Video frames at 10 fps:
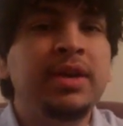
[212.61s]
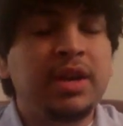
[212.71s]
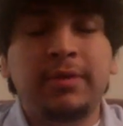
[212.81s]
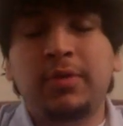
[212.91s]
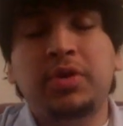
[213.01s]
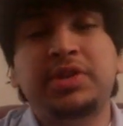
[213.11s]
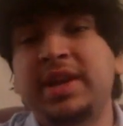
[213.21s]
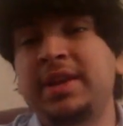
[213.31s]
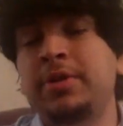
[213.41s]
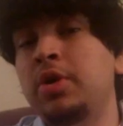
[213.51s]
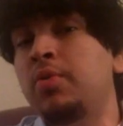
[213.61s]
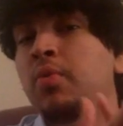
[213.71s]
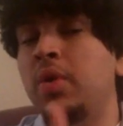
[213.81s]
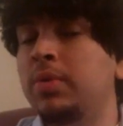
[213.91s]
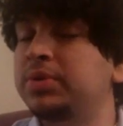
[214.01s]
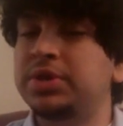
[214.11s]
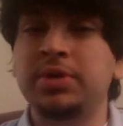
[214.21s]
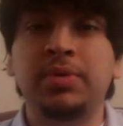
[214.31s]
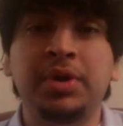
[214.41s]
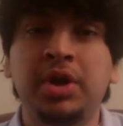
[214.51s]
Now, of course, I didn't know what was
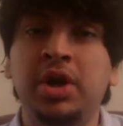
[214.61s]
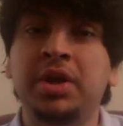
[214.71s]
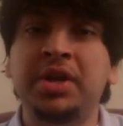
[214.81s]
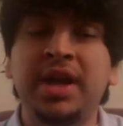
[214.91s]
going on.